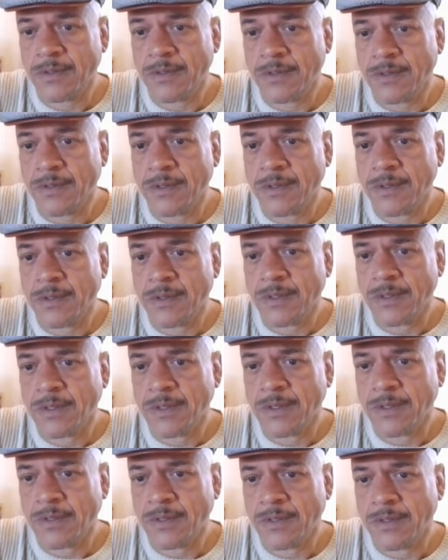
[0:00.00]

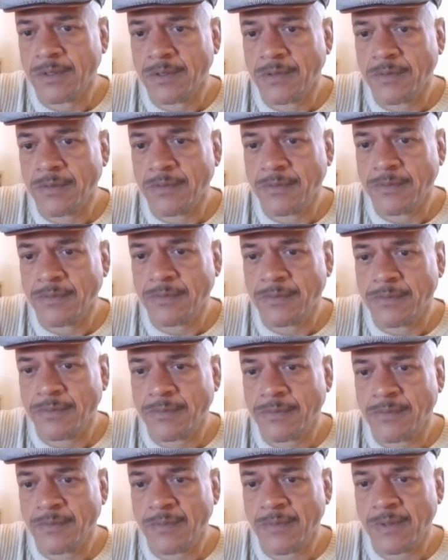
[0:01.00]

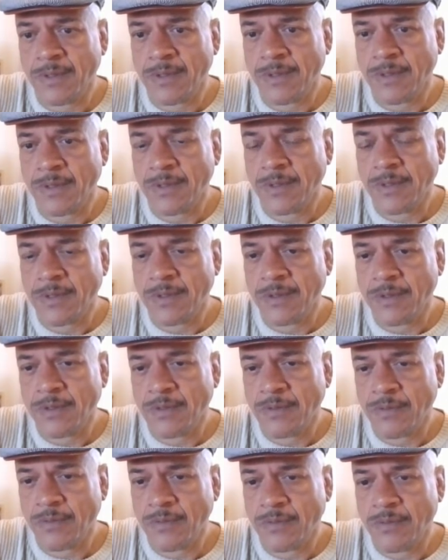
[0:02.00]

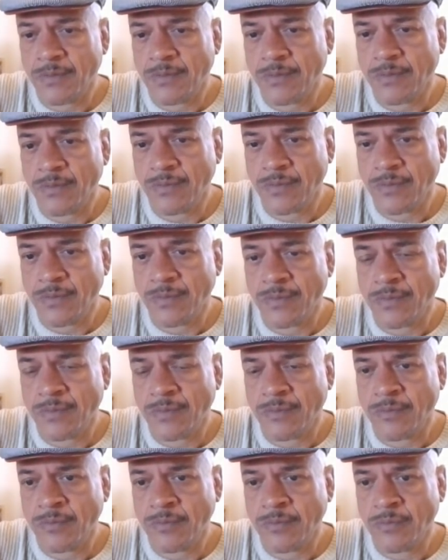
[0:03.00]

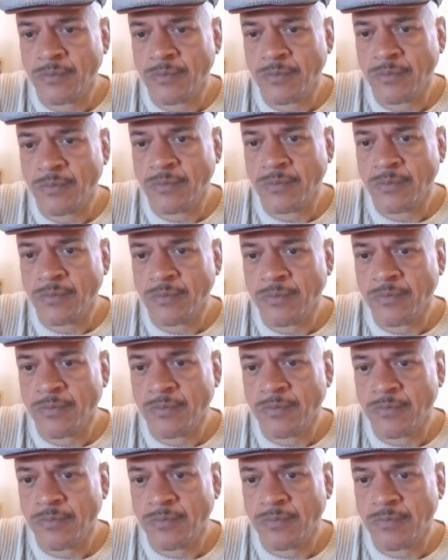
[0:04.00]

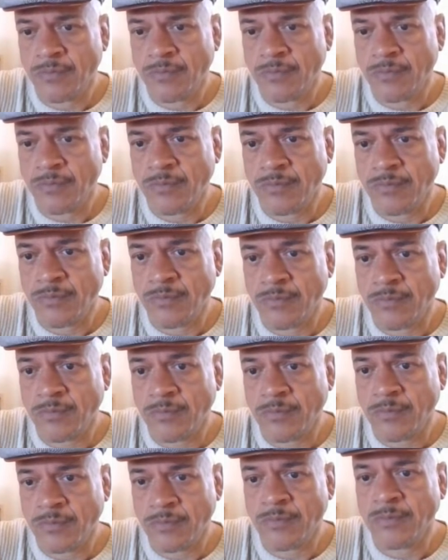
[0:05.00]

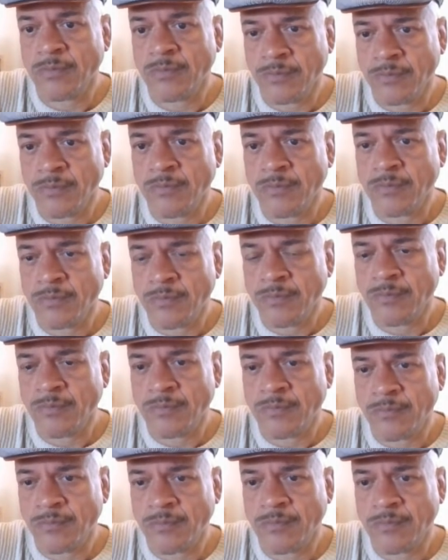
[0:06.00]

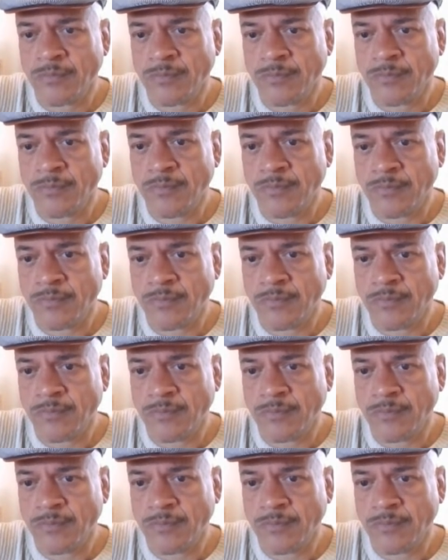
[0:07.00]
(silent)